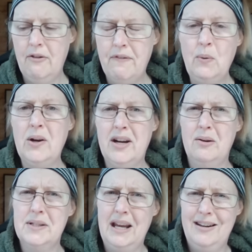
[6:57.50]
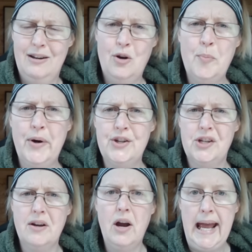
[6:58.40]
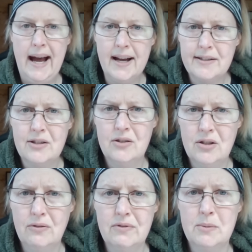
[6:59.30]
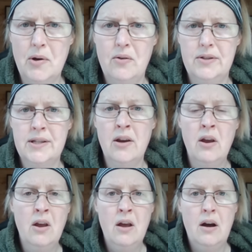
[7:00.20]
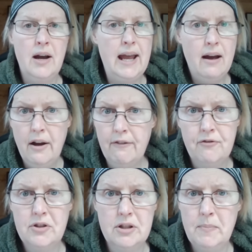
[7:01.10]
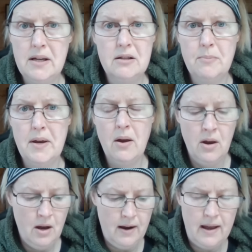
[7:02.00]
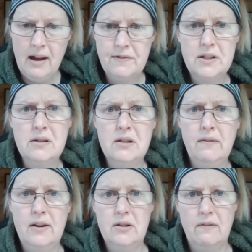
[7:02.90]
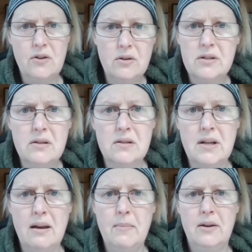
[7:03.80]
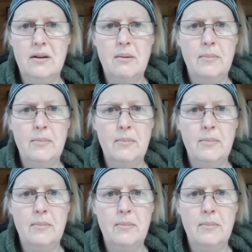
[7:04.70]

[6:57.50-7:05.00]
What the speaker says: felt like I was getting a lot of pressure that I had to respond. I have to speak to people. I have to do interviews. I've got to do a statement.